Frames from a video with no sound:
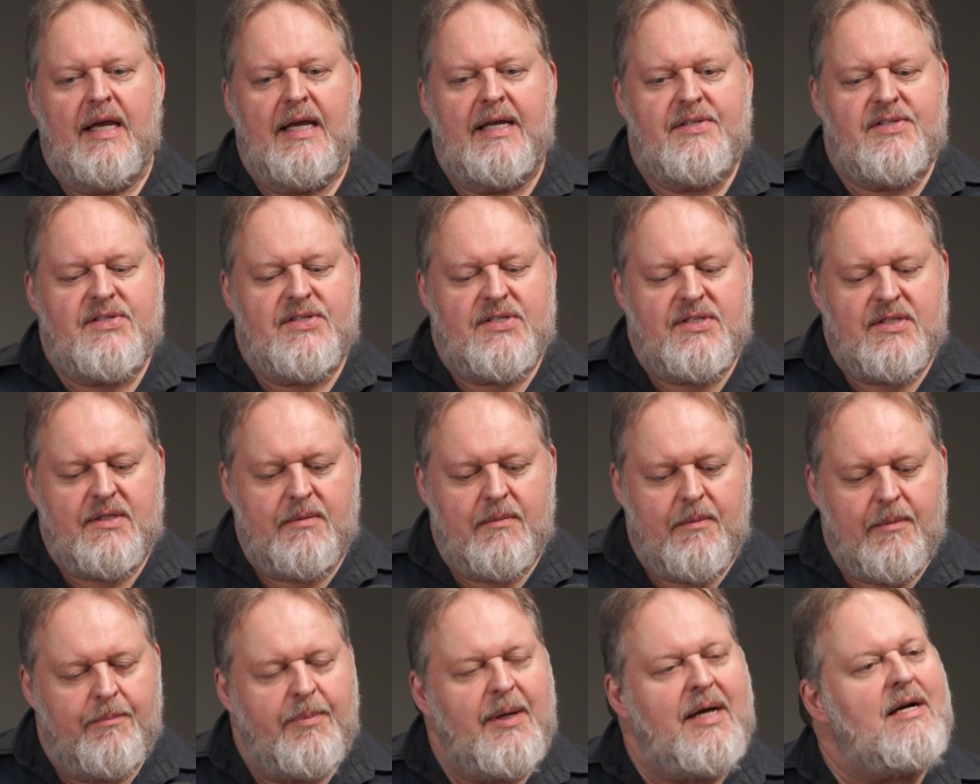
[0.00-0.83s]

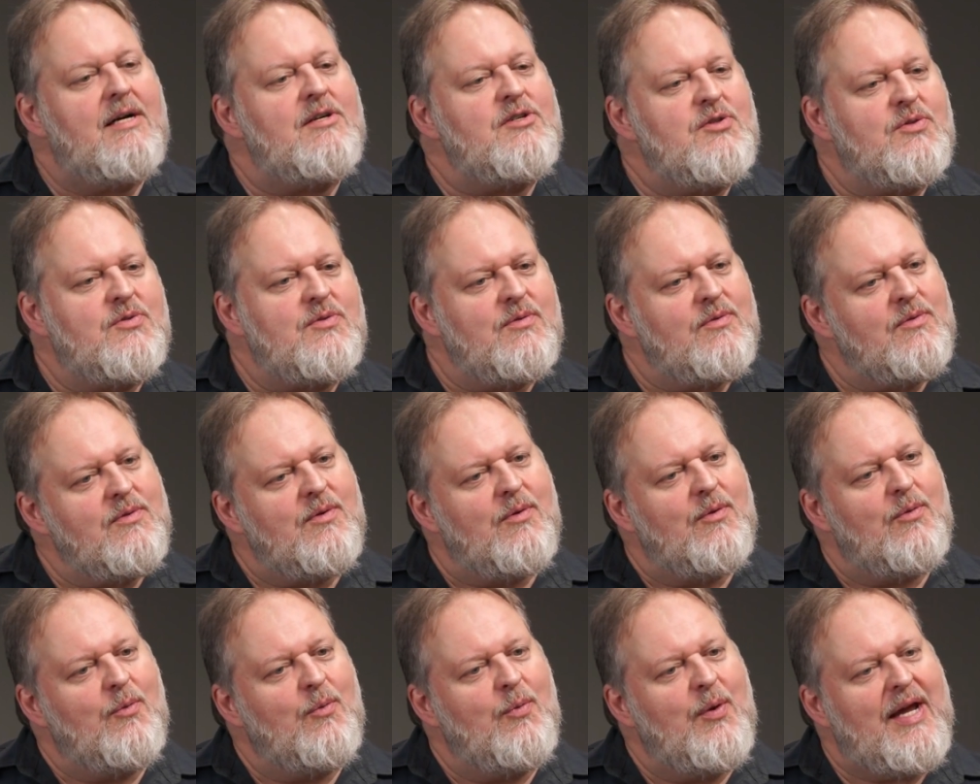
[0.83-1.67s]
it's because
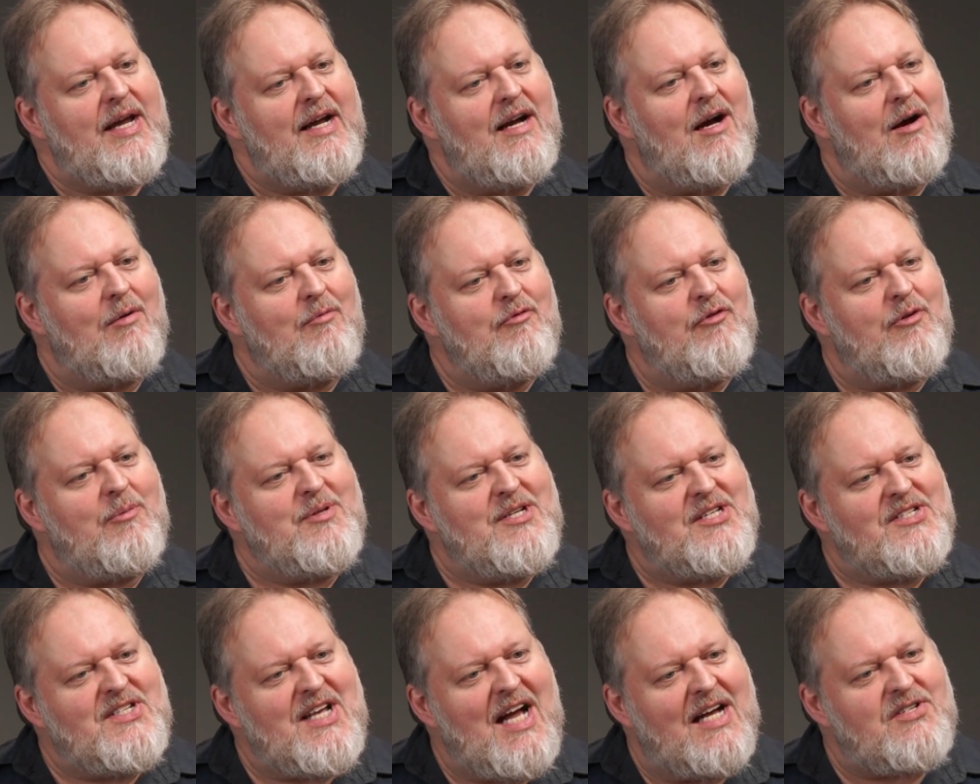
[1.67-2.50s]
we come
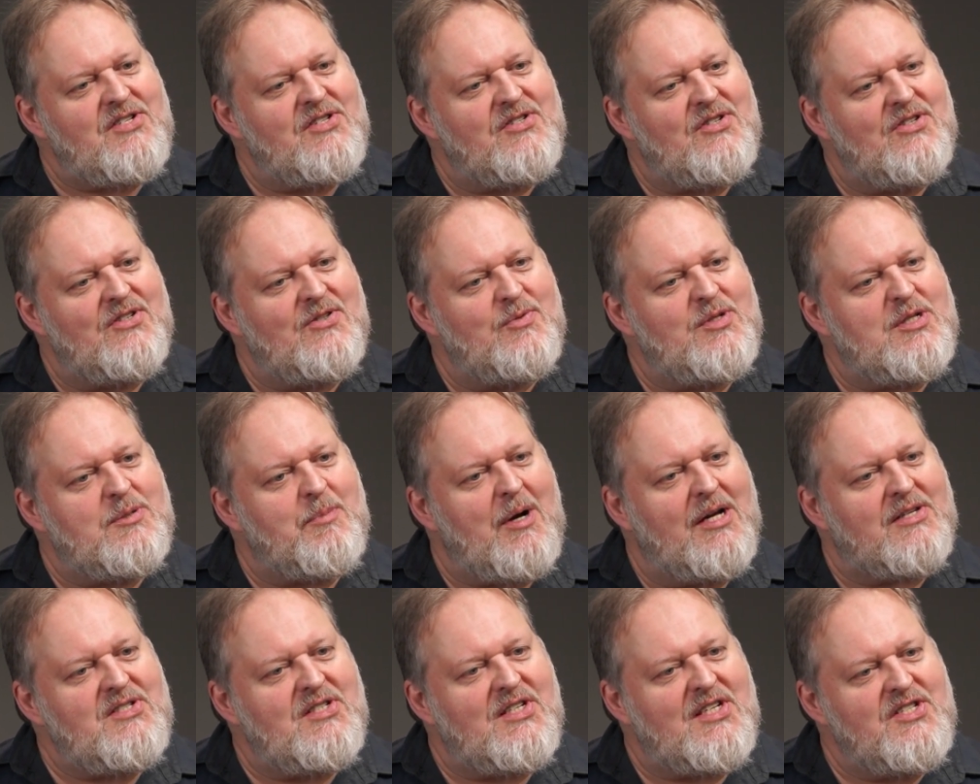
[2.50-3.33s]
from disaster
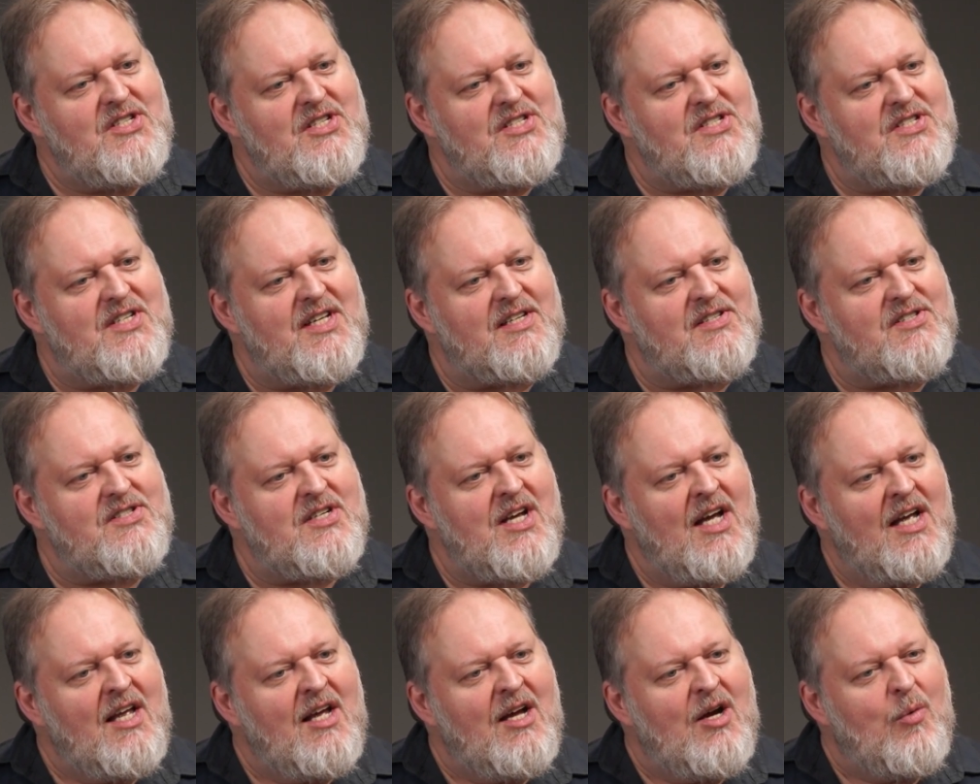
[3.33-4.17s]
response
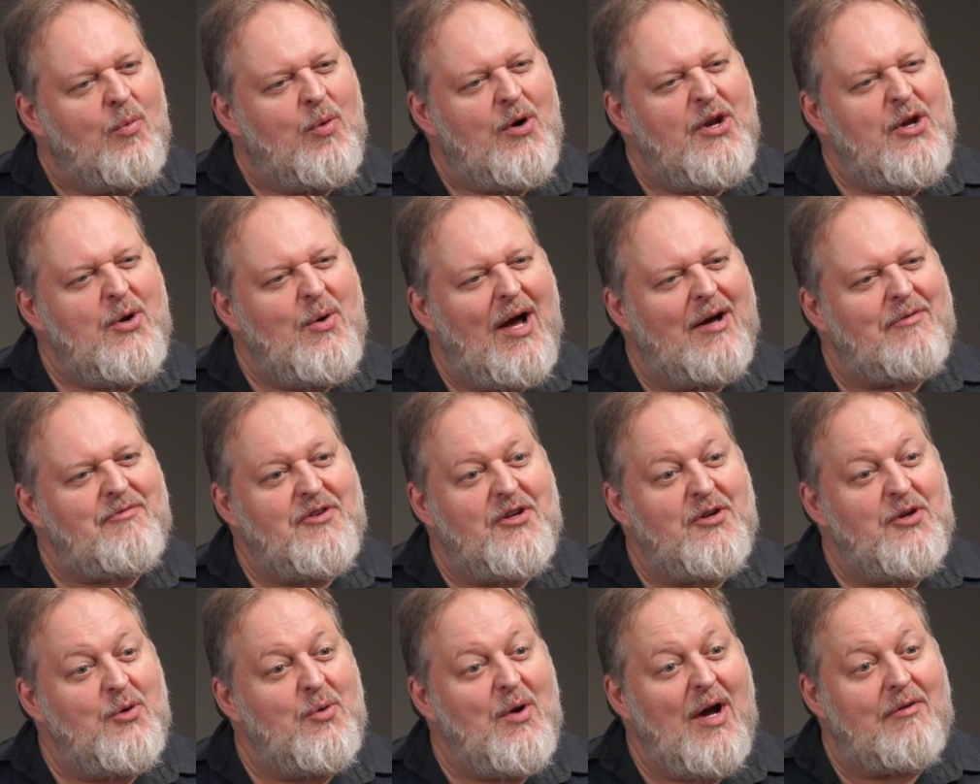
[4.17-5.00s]
logistics, where you
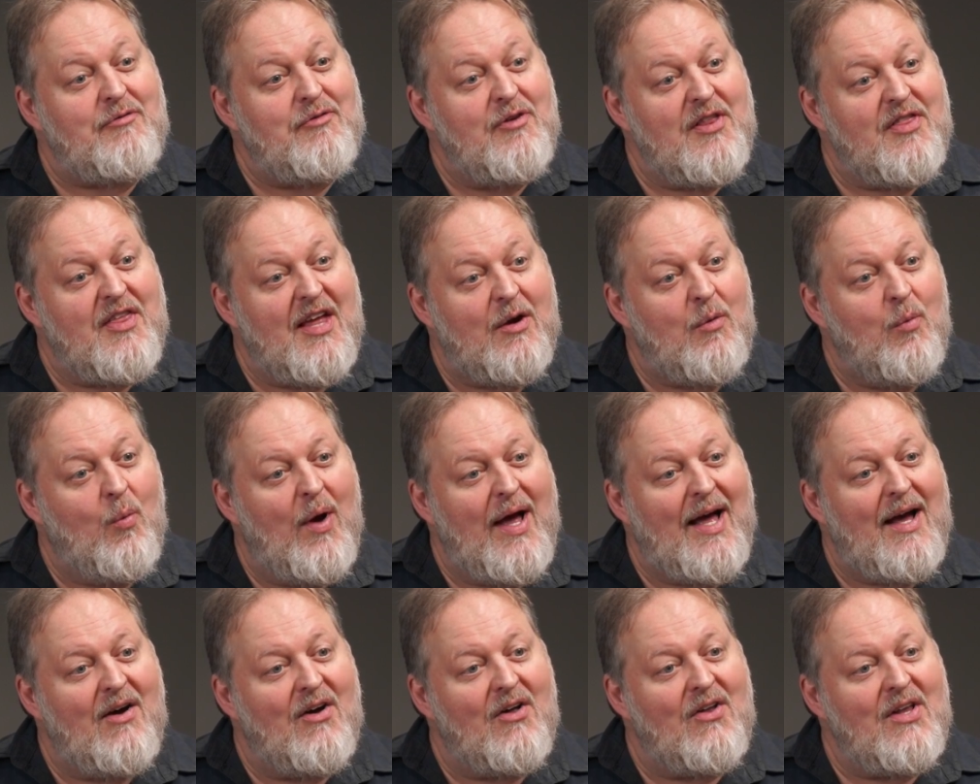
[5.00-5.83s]
have to do everything
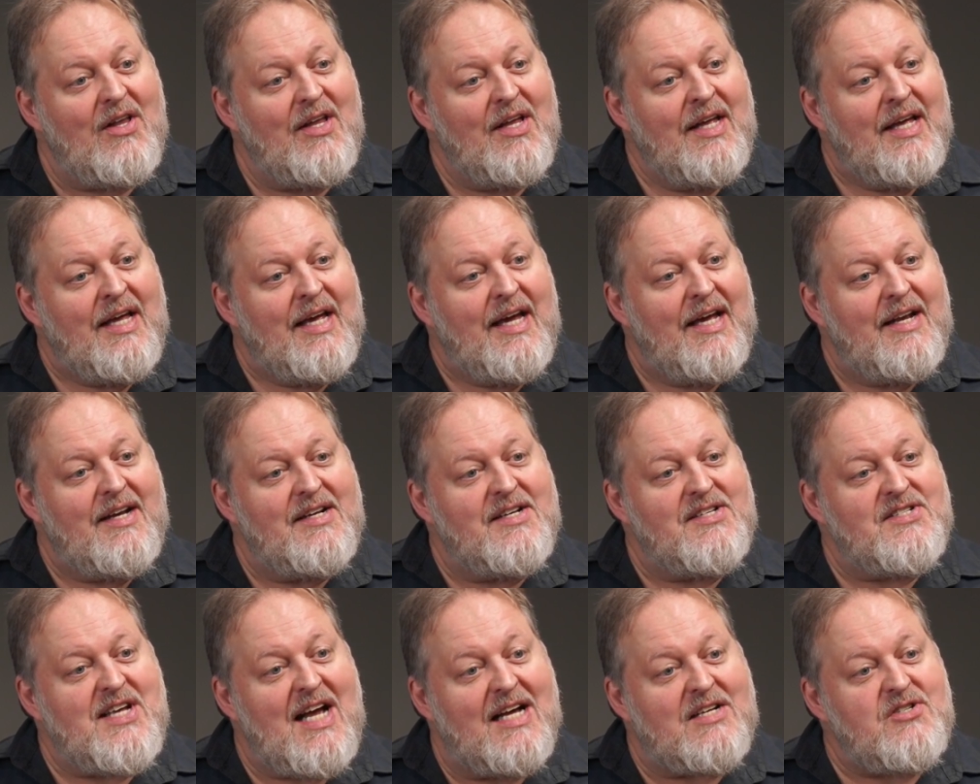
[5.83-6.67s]
well in
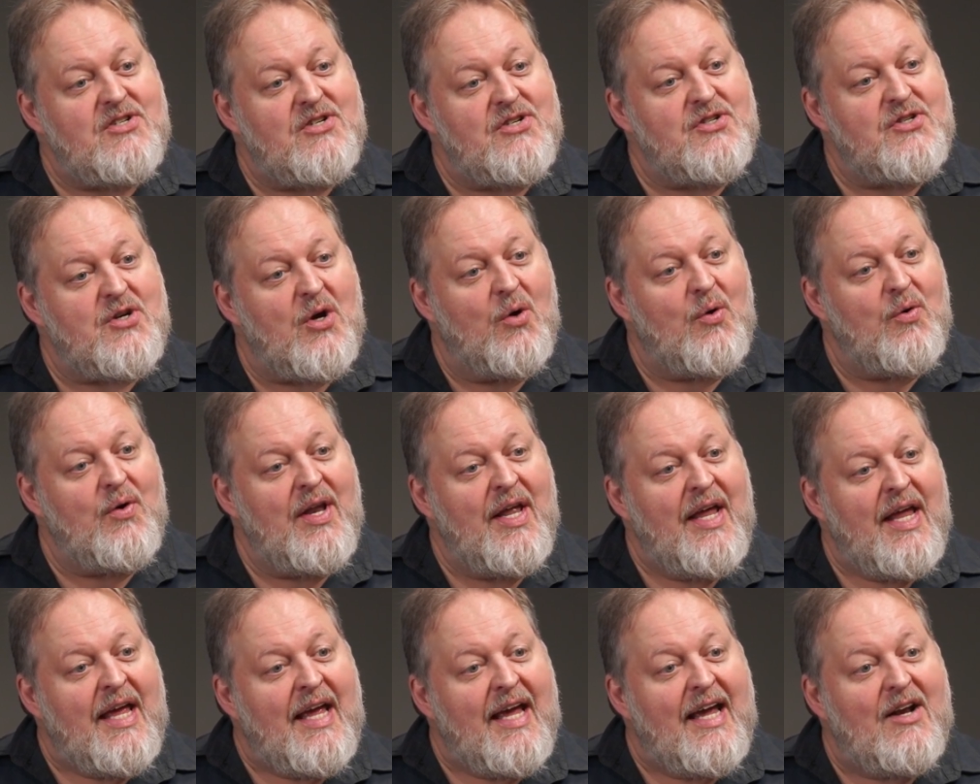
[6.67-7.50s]
a disaster
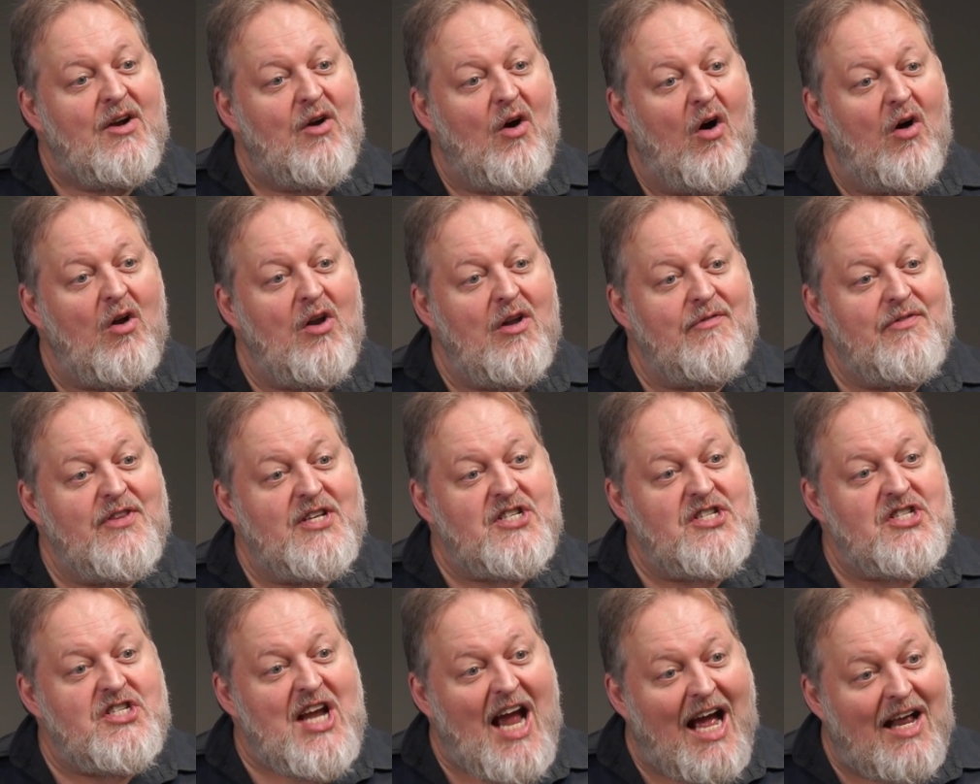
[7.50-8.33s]
zone, and all of
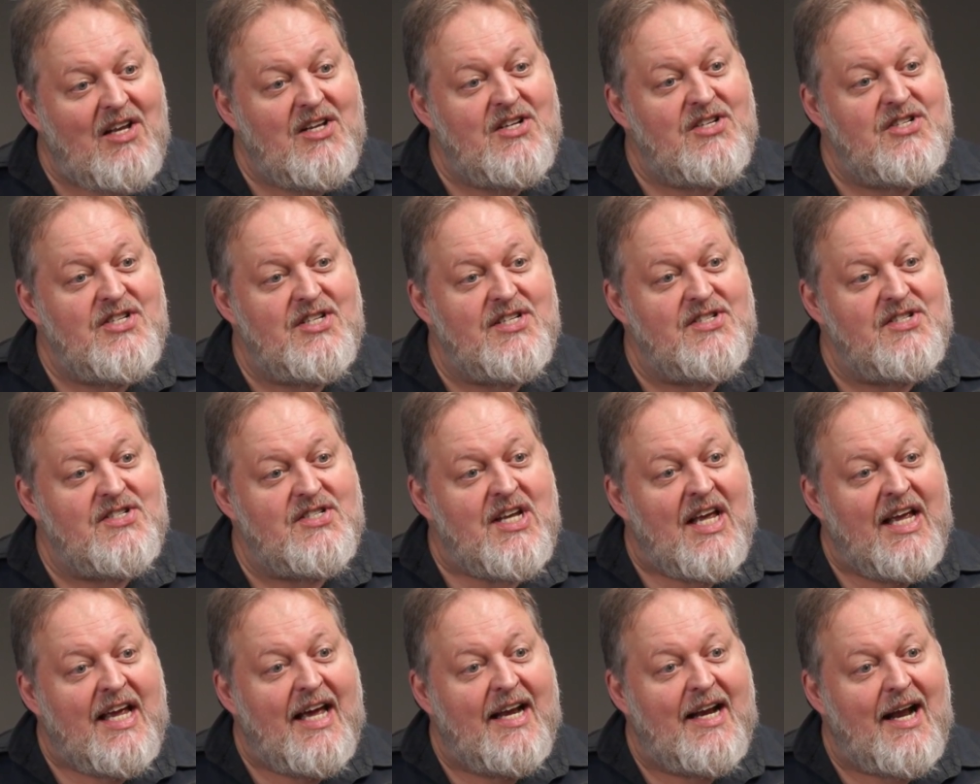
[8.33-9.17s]
the
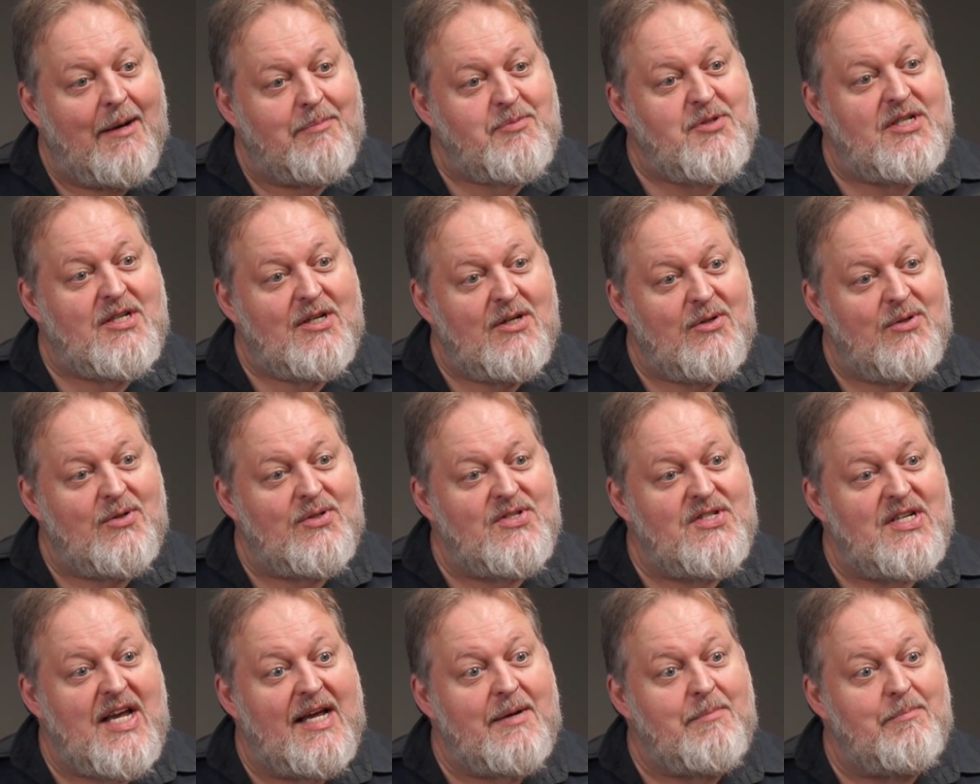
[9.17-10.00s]
challenges and
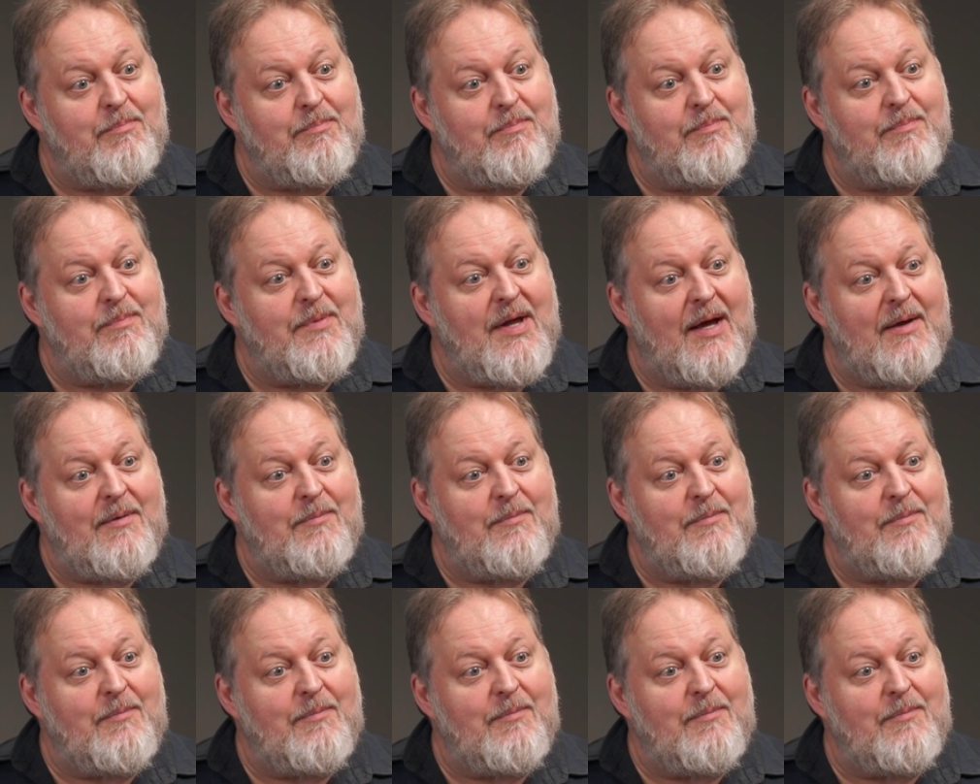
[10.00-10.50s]
obstacles and